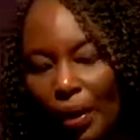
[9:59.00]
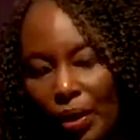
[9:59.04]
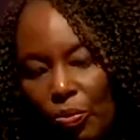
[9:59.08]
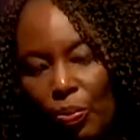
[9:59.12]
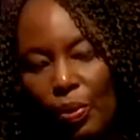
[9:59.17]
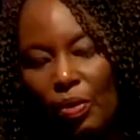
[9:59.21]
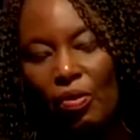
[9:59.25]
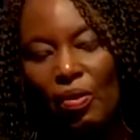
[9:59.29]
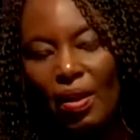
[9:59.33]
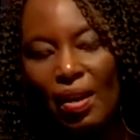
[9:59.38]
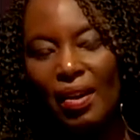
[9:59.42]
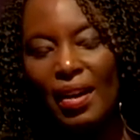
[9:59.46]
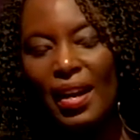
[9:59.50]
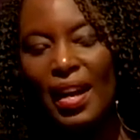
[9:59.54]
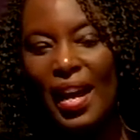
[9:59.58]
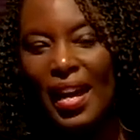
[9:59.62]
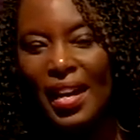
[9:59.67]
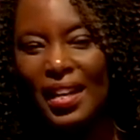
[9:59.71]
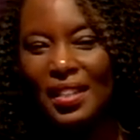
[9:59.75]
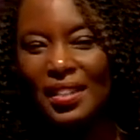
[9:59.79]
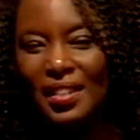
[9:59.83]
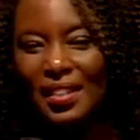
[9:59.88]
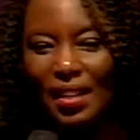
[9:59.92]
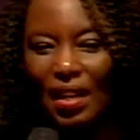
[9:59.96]
we
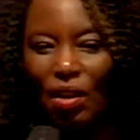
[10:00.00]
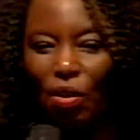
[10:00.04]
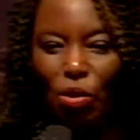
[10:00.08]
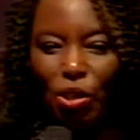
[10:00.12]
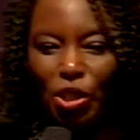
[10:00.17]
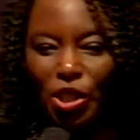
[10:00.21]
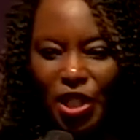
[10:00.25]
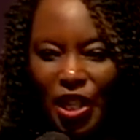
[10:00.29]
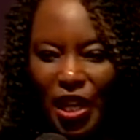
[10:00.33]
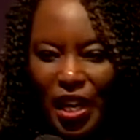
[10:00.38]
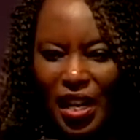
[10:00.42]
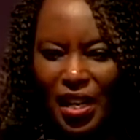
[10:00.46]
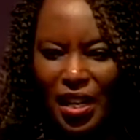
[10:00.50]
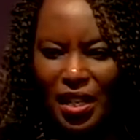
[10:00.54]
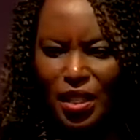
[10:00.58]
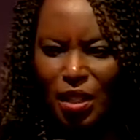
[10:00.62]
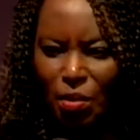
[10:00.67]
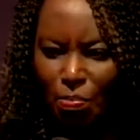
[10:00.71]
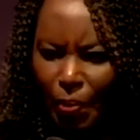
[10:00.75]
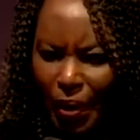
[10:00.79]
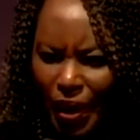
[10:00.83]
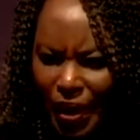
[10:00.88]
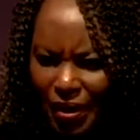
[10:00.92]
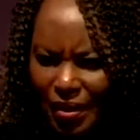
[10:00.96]
relate or share
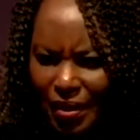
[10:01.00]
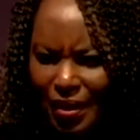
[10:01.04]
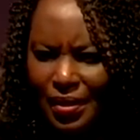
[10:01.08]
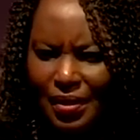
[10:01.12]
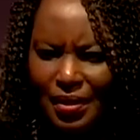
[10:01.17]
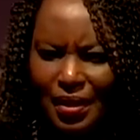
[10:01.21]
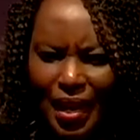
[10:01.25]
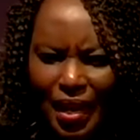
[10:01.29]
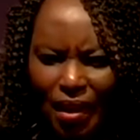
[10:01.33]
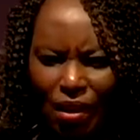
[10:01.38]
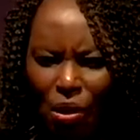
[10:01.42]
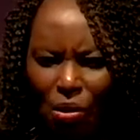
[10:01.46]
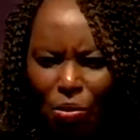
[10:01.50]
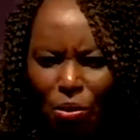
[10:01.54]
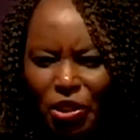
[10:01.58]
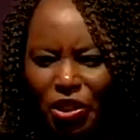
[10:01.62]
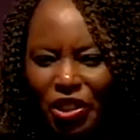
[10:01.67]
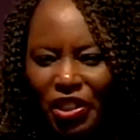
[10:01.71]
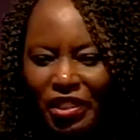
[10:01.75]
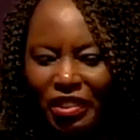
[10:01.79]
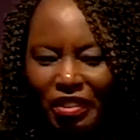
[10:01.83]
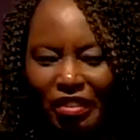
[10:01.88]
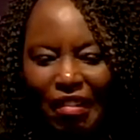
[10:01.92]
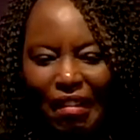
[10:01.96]
spaces like
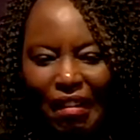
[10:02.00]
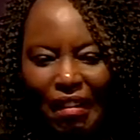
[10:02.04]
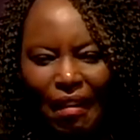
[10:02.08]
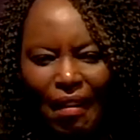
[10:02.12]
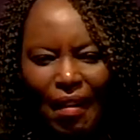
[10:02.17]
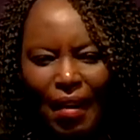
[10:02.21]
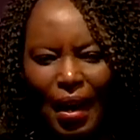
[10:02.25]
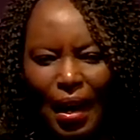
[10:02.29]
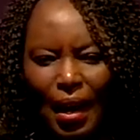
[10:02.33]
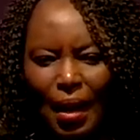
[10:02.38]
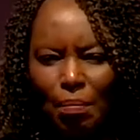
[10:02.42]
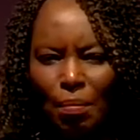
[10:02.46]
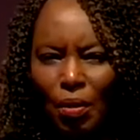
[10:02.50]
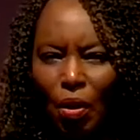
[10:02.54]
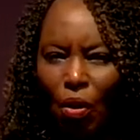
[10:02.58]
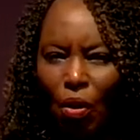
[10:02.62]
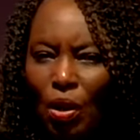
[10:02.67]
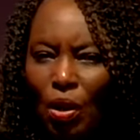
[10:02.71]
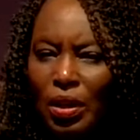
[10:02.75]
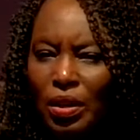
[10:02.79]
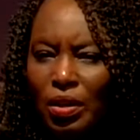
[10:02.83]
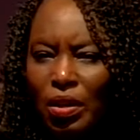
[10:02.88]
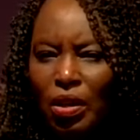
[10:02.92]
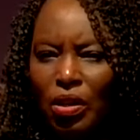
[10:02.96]
oceans. Um,
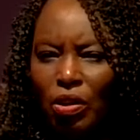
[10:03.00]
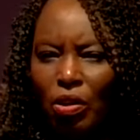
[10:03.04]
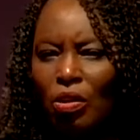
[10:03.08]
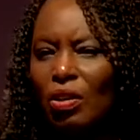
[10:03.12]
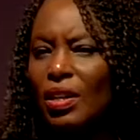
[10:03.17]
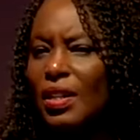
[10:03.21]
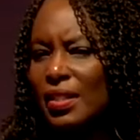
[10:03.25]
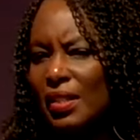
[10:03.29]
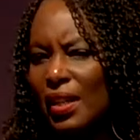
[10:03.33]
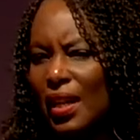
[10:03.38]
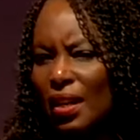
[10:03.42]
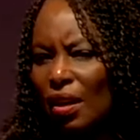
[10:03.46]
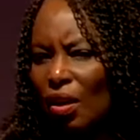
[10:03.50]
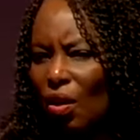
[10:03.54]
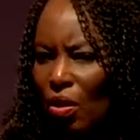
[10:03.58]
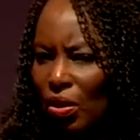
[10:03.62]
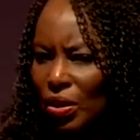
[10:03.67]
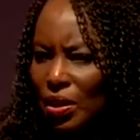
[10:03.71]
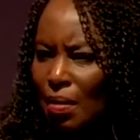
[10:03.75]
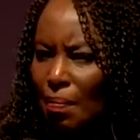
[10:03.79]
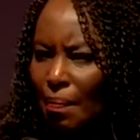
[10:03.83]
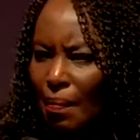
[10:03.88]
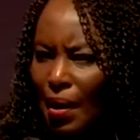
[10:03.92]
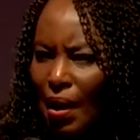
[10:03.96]
not only say a lot
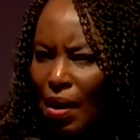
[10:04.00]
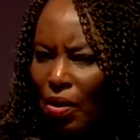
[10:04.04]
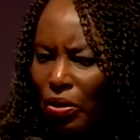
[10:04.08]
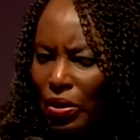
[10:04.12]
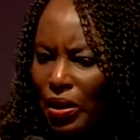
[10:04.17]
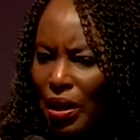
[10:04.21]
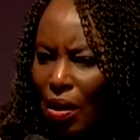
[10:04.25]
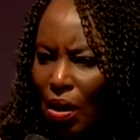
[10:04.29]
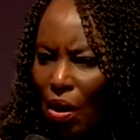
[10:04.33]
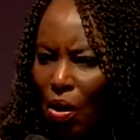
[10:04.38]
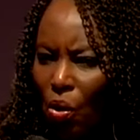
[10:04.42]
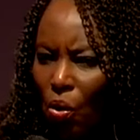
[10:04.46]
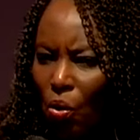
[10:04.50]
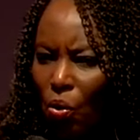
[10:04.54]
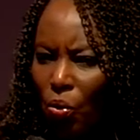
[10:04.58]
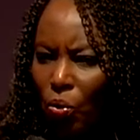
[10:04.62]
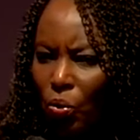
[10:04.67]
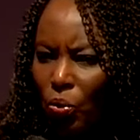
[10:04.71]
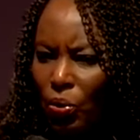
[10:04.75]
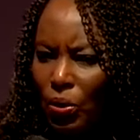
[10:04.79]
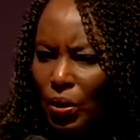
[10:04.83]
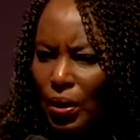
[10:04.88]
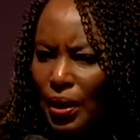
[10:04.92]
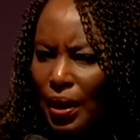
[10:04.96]
about our
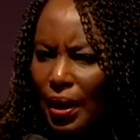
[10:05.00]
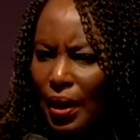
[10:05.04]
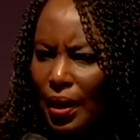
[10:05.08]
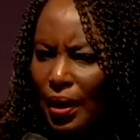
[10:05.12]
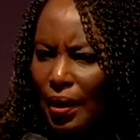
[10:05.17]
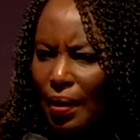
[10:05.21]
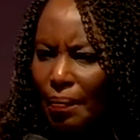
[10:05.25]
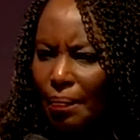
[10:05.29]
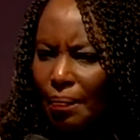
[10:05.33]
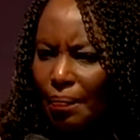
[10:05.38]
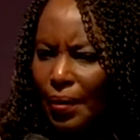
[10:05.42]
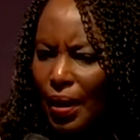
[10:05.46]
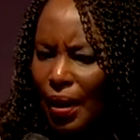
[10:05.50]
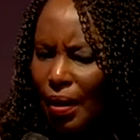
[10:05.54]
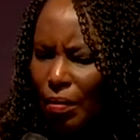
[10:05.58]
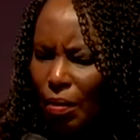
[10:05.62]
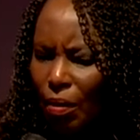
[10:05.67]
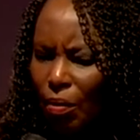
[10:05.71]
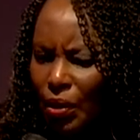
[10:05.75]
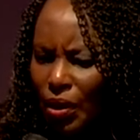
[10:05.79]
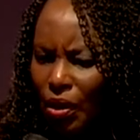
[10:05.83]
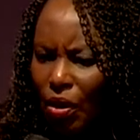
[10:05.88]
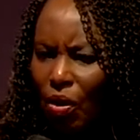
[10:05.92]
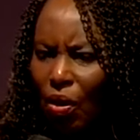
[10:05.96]
own, um, uh,
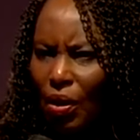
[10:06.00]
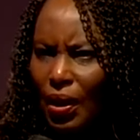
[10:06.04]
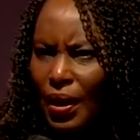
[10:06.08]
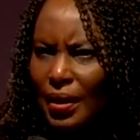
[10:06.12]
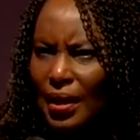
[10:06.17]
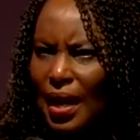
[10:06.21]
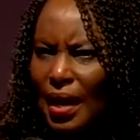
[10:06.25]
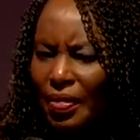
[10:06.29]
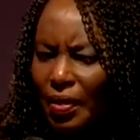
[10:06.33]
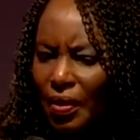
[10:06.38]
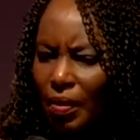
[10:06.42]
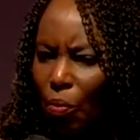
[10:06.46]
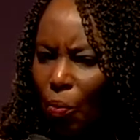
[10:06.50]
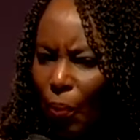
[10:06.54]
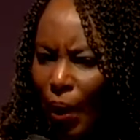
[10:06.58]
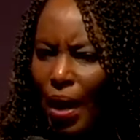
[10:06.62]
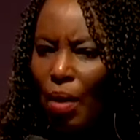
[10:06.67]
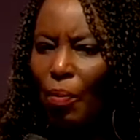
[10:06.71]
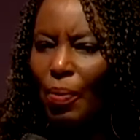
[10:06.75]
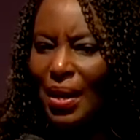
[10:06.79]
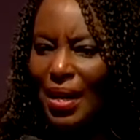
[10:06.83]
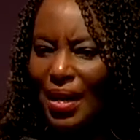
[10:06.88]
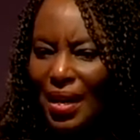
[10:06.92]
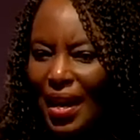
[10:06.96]
what do you call it, the way
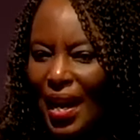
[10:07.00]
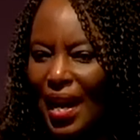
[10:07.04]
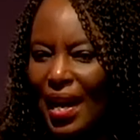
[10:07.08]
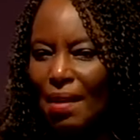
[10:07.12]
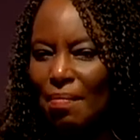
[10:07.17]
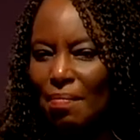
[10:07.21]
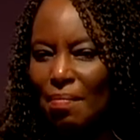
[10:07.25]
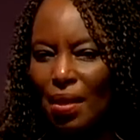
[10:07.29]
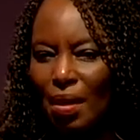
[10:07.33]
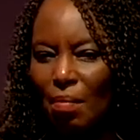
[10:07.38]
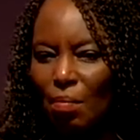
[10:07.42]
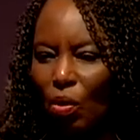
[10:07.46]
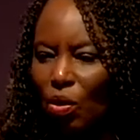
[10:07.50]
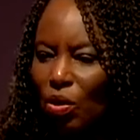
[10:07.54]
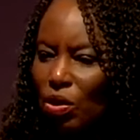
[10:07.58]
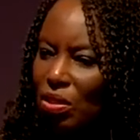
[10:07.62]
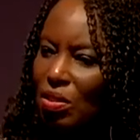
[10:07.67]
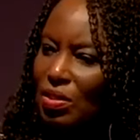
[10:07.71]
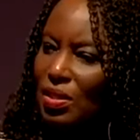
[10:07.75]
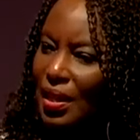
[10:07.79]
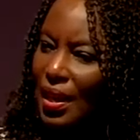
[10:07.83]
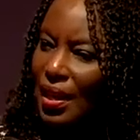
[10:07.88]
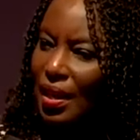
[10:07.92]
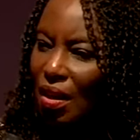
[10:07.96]
we name them also
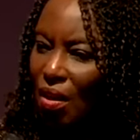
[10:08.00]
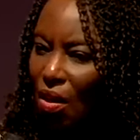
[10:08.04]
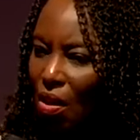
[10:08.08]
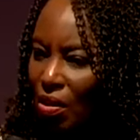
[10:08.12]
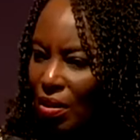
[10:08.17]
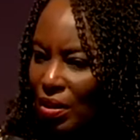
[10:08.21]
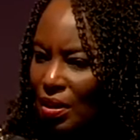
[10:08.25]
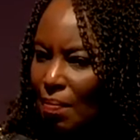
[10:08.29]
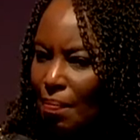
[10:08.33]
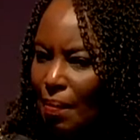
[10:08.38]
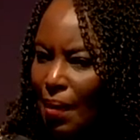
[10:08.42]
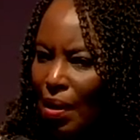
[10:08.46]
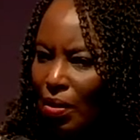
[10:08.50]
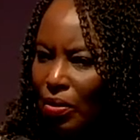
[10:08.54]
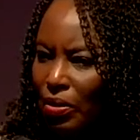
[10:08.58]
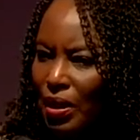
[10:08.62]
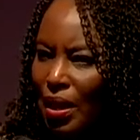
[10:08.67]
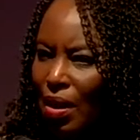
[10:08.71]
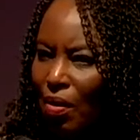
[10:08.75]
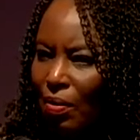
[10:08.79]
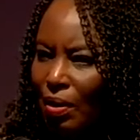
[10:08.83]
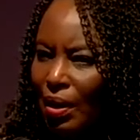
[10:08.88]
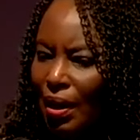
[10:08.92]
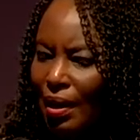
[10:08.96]
say a lot about
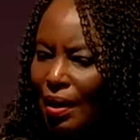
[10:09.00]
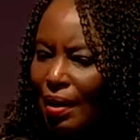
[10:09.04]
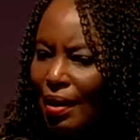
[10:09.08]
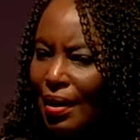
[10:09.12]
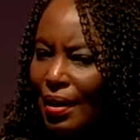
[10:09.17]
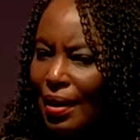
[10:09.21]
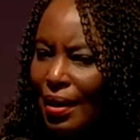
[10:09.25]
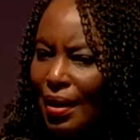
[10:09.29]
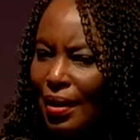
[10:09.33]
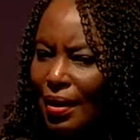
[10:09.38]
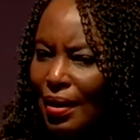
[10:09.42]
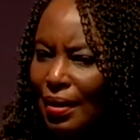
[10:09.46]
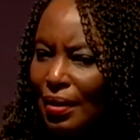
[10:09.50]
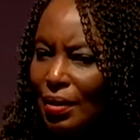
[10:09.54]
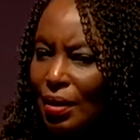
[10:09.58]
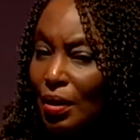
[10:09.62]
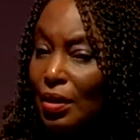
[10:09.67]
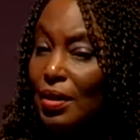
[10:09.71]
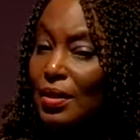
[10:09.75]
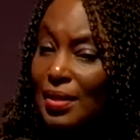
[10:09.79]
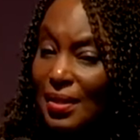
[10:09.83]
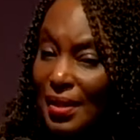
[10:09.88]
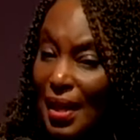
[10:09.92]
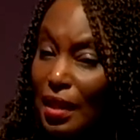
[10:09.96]
our
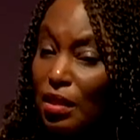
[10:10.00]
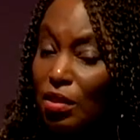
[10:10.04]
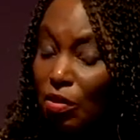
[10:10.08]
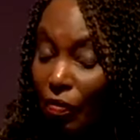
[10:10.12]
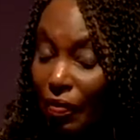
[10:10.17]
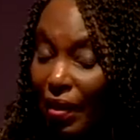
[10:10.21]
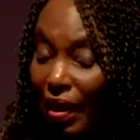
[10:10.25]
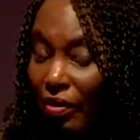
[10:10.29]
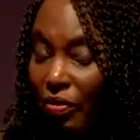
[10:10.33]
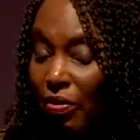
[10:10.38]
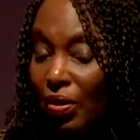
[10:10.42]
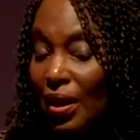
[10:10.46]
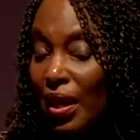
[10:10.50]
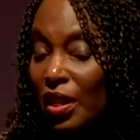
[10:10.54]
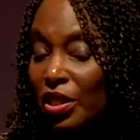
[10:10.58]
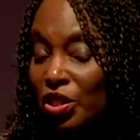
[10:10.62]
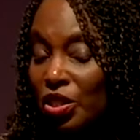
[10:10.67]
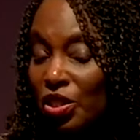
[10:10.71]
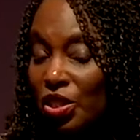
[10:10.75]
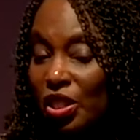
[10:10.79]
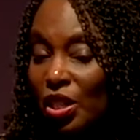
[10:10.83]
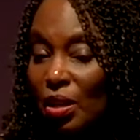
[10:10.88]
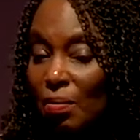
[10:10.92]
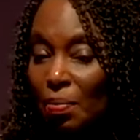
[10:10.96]
sense of that
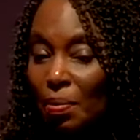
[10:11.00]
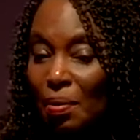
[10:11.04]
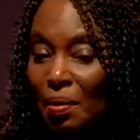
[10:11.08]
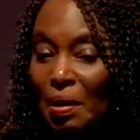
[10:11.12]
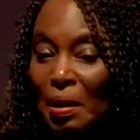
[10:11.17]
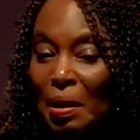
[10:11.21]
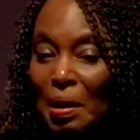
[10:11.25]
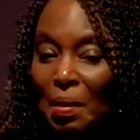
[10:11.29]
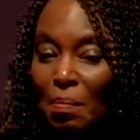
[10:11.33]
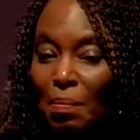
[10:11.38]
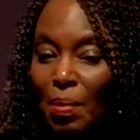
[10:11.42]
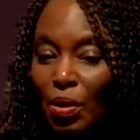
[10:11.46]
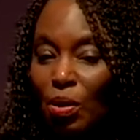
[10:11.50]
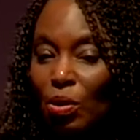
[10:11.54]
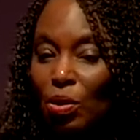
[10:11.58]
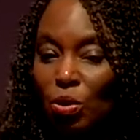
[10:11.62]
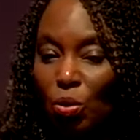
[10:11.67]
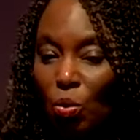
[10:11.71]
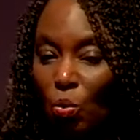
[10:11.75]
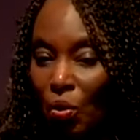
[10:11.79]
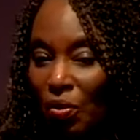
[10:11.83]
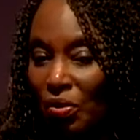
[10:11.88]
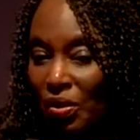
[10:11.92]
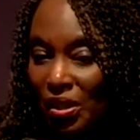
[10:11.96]
relationship, but also
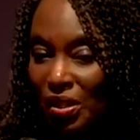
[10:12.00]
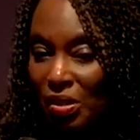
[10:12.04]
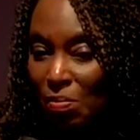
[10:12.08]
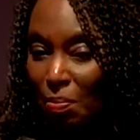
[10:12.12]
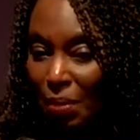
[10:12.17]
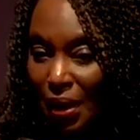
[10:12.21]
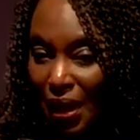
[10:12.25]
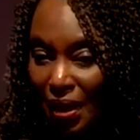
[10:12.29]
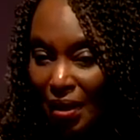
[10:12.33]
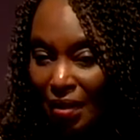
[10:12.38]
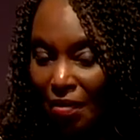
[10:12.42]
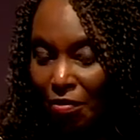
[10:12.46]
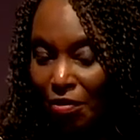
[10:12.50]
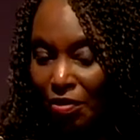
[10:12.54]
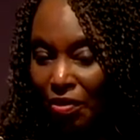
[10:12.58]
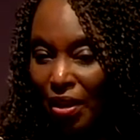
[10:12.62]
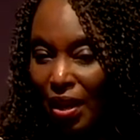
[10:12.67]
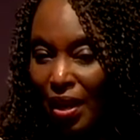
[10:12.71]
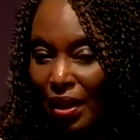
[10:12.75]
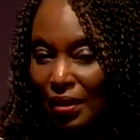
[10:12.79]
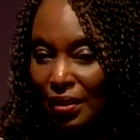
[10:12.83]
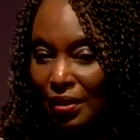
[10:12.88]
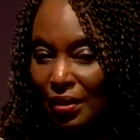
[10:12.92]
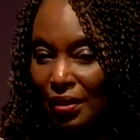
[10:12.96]
what these mean for
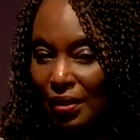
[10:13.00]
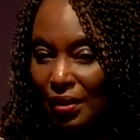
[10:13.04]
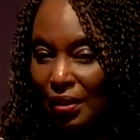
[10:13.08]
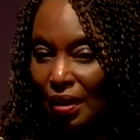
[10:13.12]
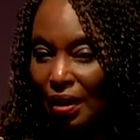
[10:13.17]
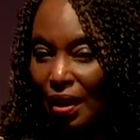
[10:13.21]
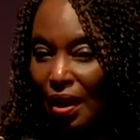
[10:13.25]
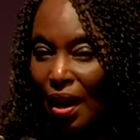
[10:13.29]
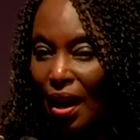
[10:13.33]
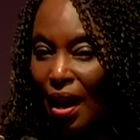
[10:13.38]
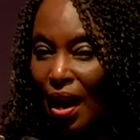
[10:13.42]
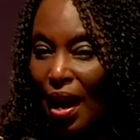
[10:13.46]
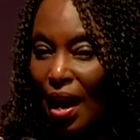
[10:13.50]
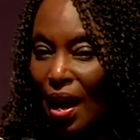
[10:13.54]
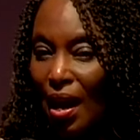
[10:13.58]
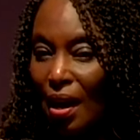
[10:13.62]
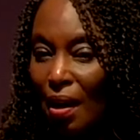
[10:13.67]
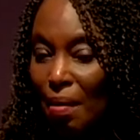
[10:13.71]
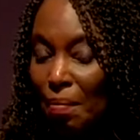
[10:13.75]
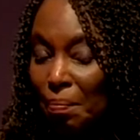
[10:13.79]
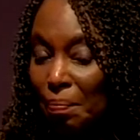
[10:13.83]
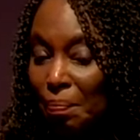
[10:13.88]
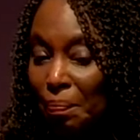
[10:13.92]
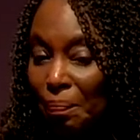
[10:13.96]
us.
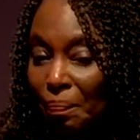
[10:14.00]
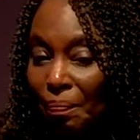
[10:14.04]
Um,